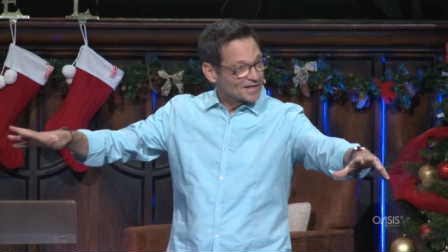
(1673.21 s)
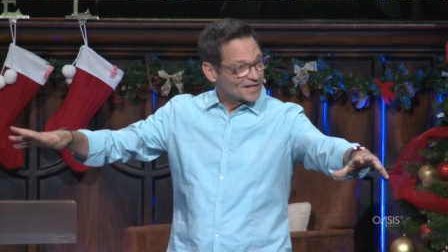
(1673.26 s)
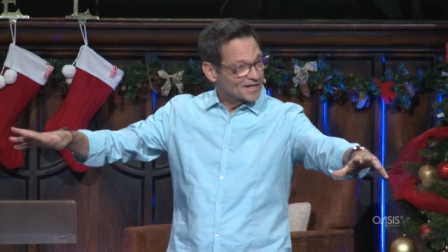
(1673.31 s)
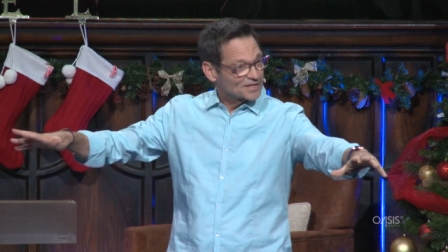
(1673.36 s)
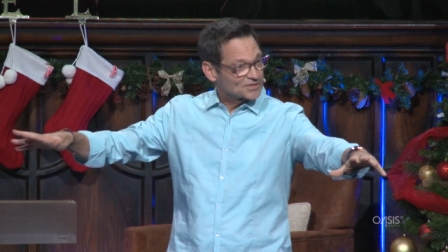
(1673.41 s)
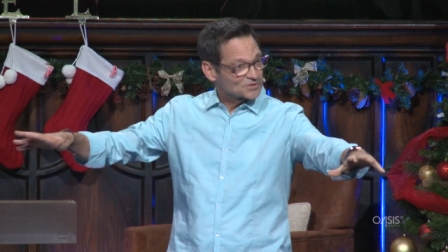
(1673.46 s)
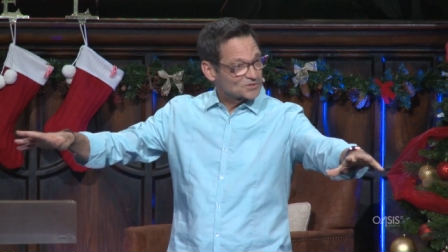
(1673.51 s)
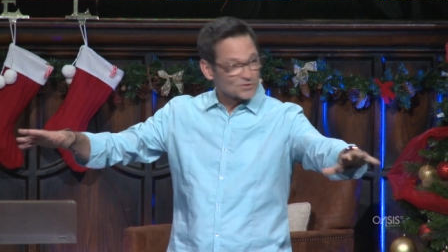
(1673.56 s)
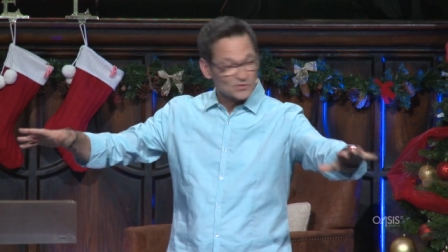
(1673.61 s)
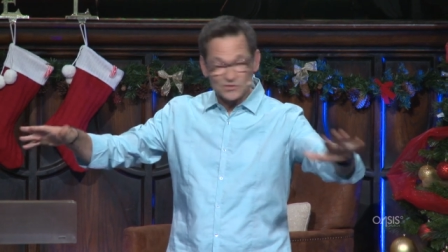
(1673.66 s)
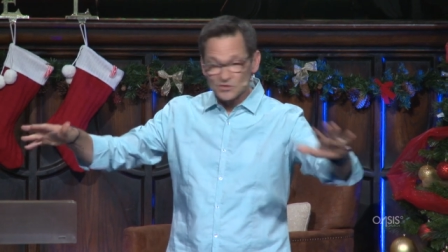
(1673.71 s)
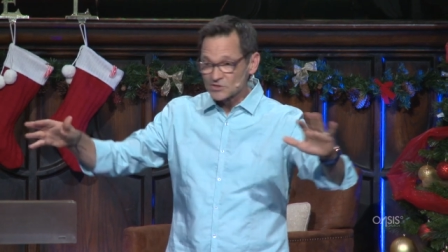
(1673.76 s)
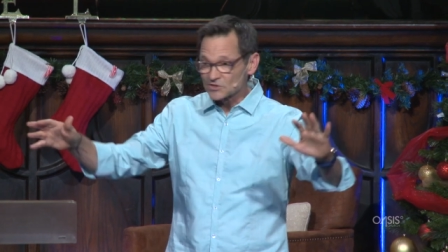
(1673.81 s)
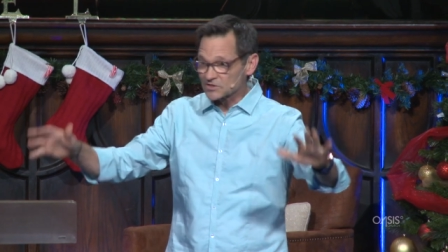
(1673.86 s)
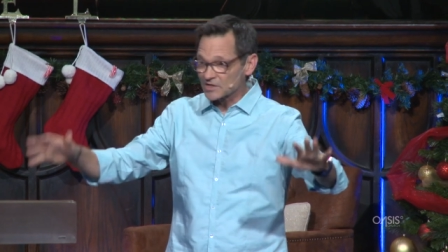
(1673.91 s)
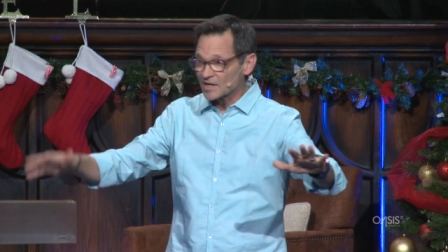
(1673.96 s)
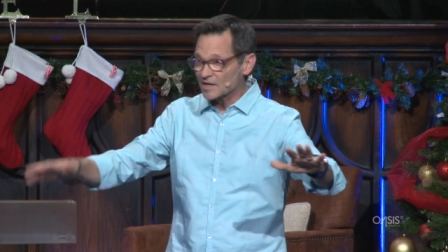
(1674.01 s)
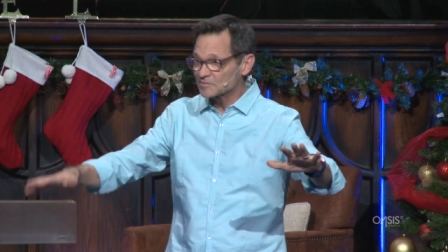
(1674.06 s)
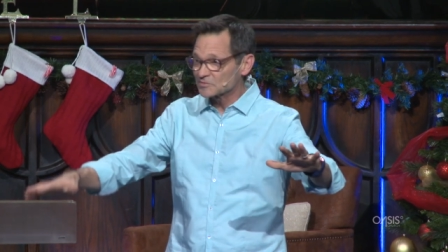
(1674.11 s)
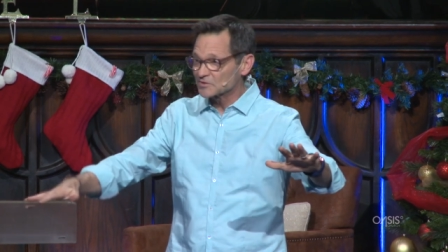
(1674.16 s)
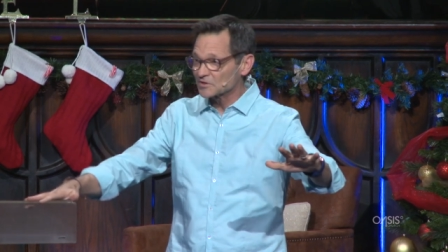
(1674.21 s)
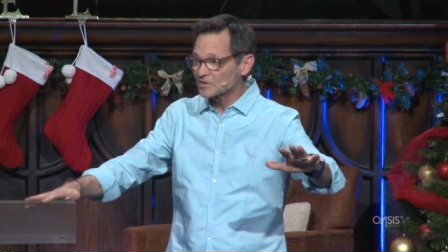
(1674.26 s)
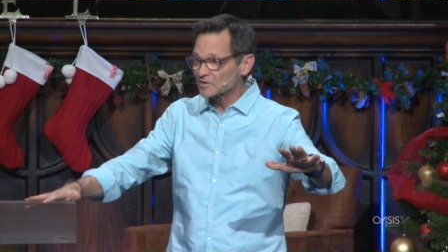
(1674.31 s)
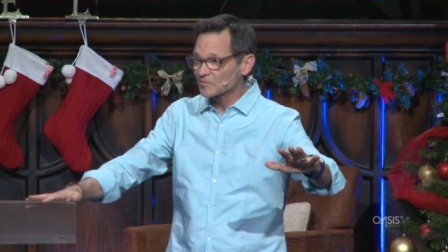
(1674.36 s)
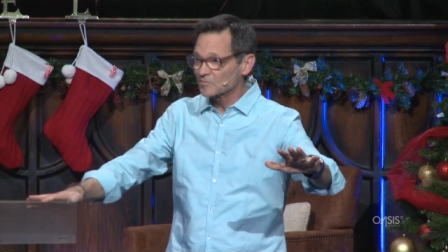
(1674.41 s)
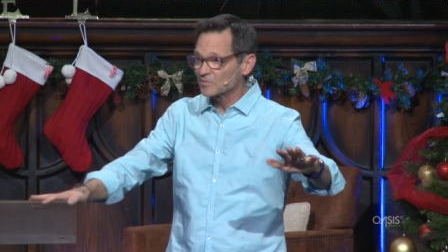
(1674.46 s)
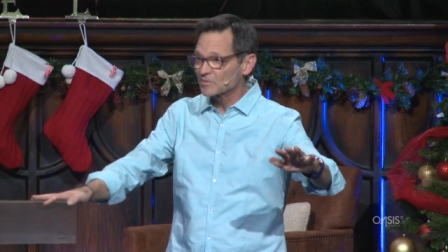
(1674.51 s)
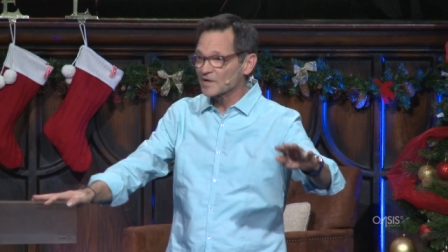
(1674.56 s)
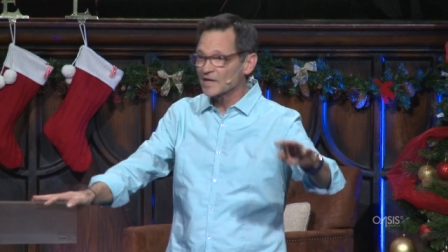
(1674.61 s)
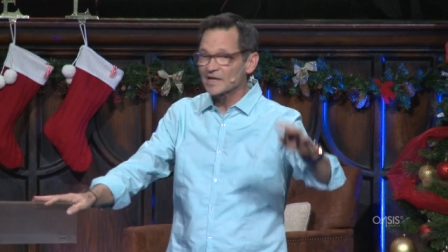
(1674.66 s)
And so she slams on her
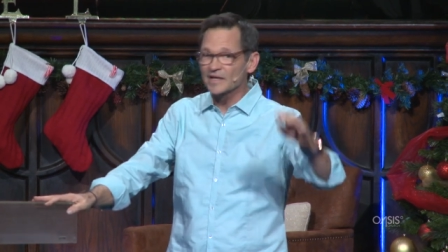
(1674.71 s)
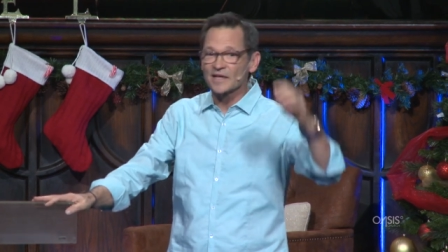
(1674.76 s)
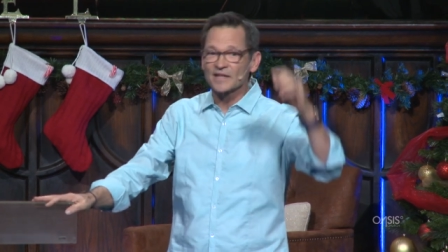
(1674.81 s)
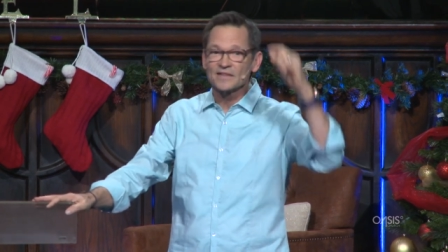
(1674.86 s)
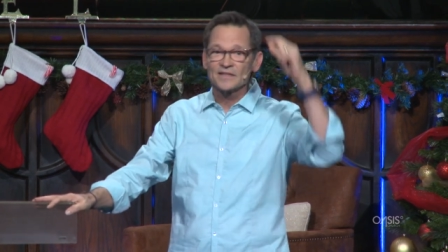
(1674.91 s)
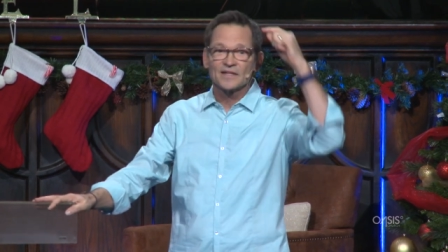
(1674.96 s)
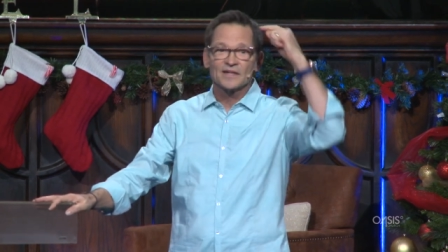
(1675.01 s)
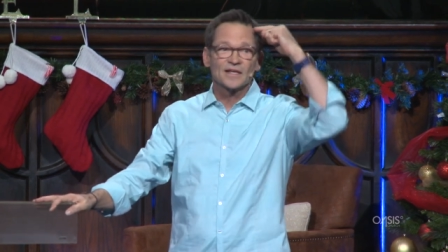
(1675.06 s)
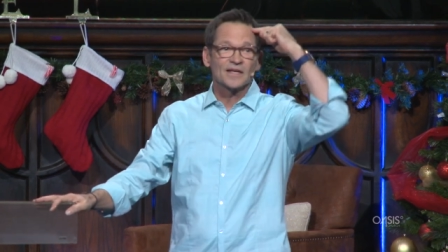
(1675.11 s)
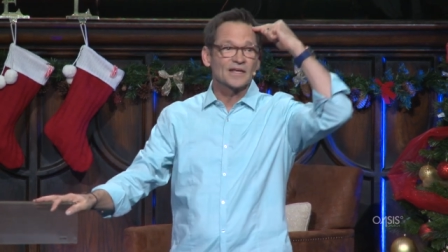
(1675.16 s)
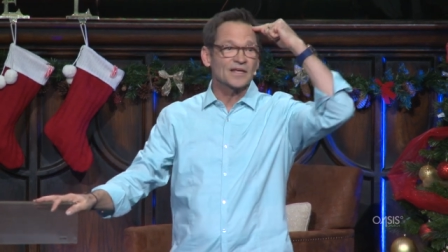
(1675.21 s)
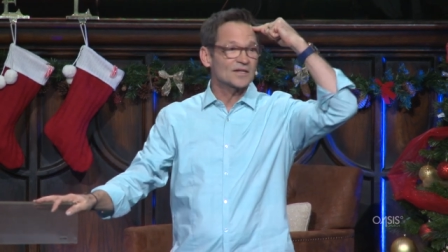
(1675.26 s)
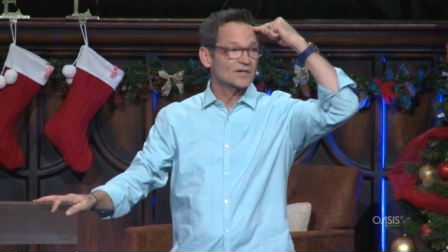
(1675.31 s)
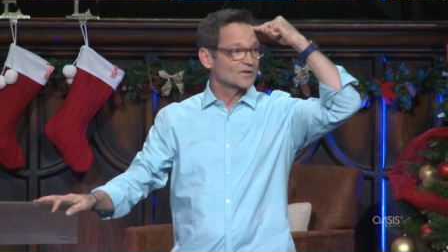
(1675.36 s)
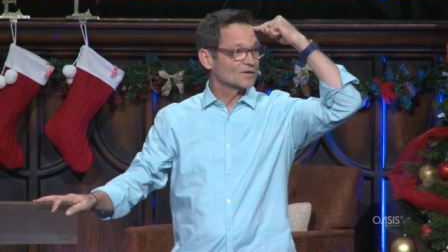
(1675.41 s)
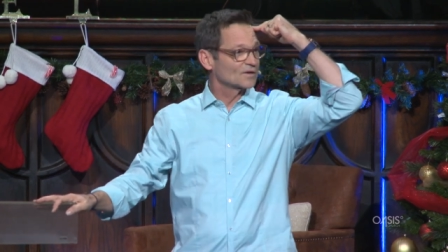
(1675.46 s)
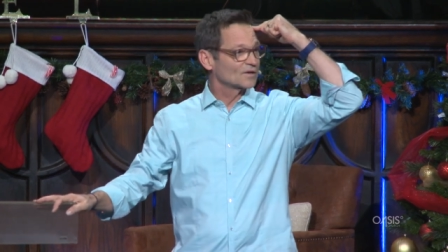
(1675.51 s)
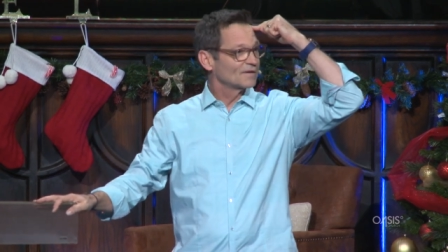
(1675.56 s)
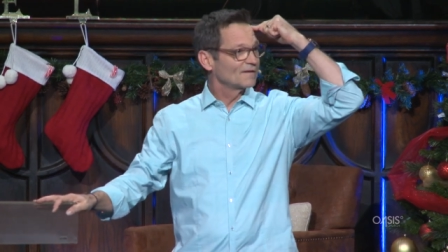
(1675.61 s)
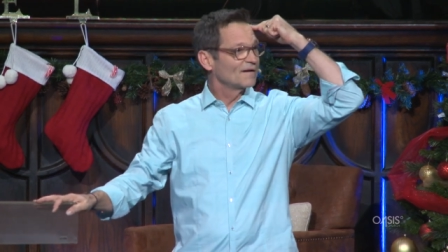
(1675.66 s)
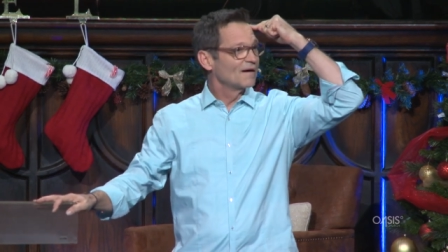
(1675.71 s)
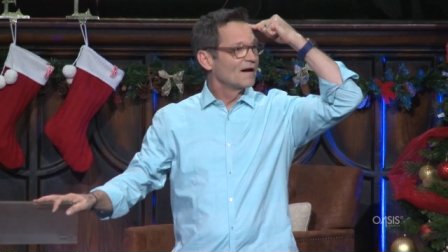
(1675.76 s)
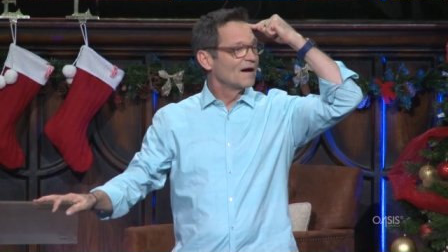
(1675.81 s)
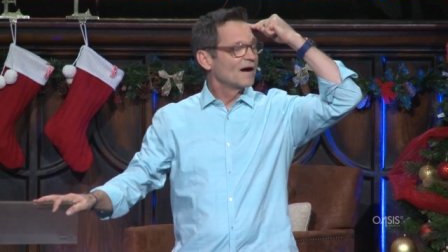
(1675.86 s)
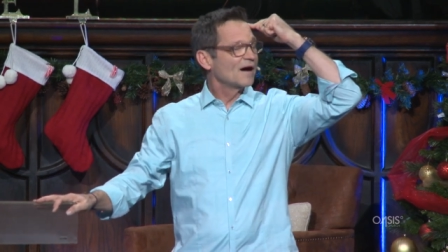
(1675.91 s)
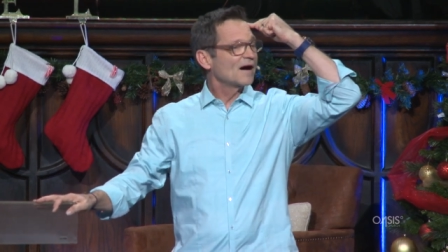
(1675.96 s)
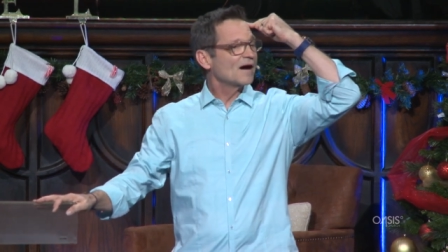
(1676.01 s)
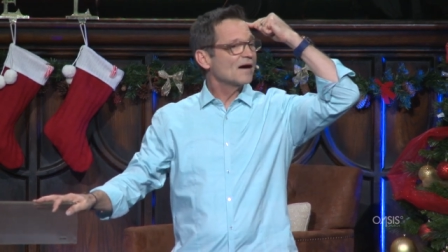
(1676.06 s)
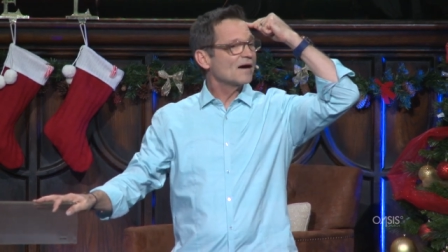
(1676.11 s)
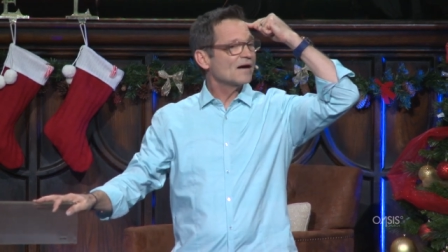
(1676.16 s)
brake and then it hit her.
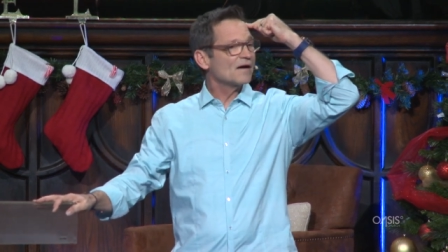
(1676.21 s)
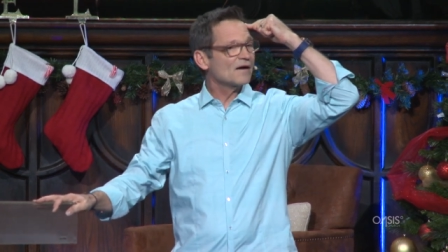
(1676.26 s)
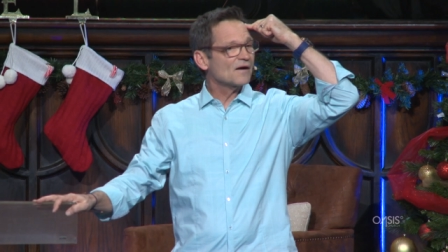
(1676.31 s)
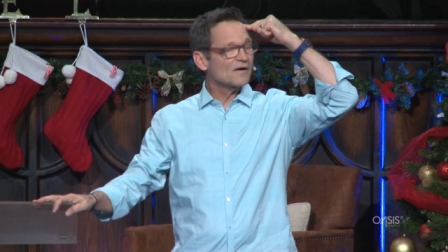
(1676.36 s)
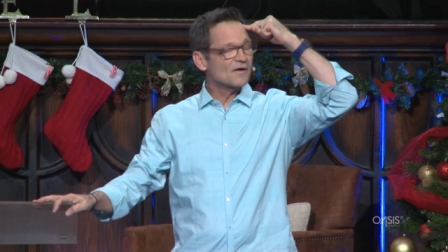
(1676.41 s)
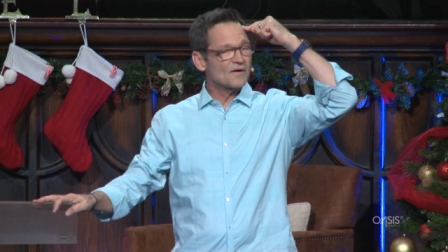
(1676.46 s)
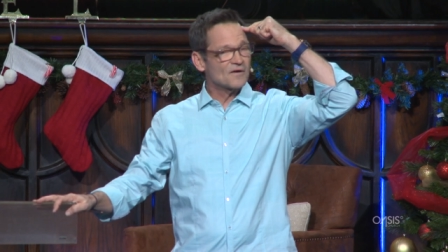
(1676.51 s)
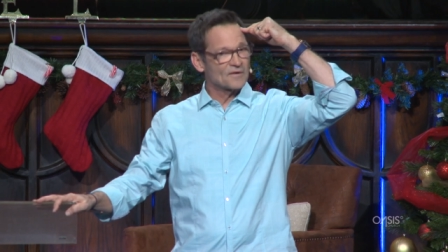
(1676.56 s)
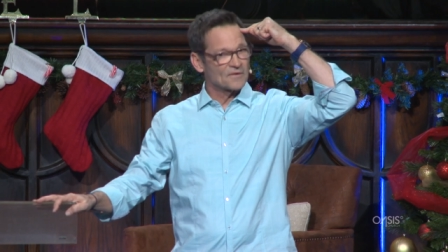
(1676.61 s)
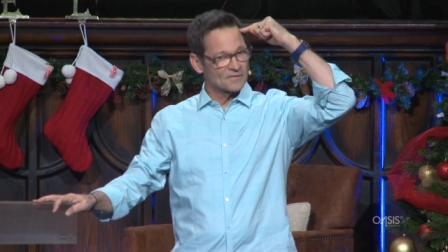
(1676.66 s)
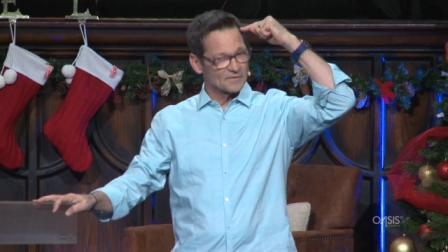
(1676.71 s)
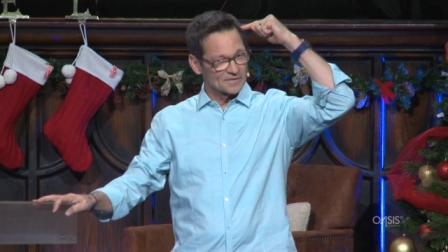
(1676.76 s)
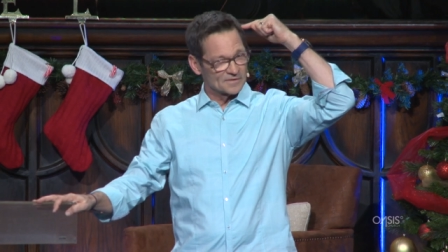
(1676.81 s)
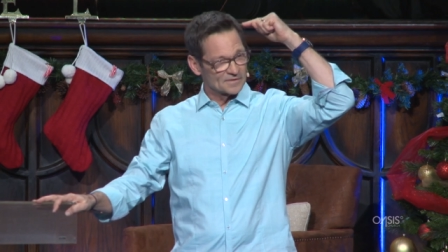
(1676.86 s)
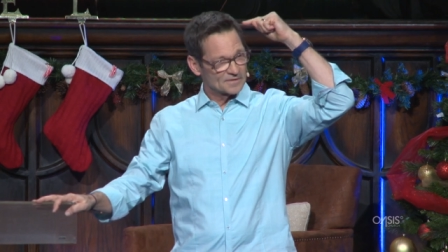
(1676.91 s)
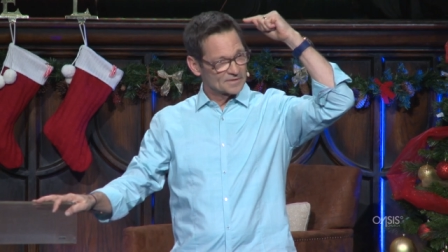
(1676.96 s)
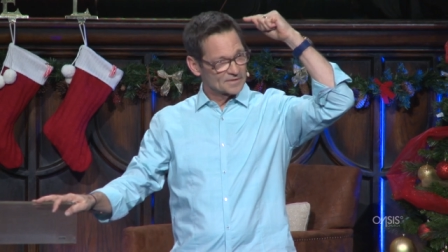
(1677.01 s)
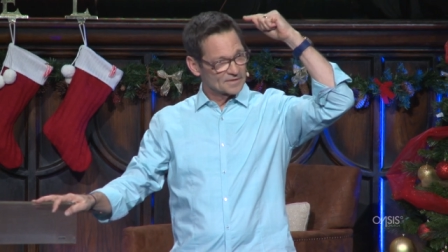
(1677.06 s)
Oh,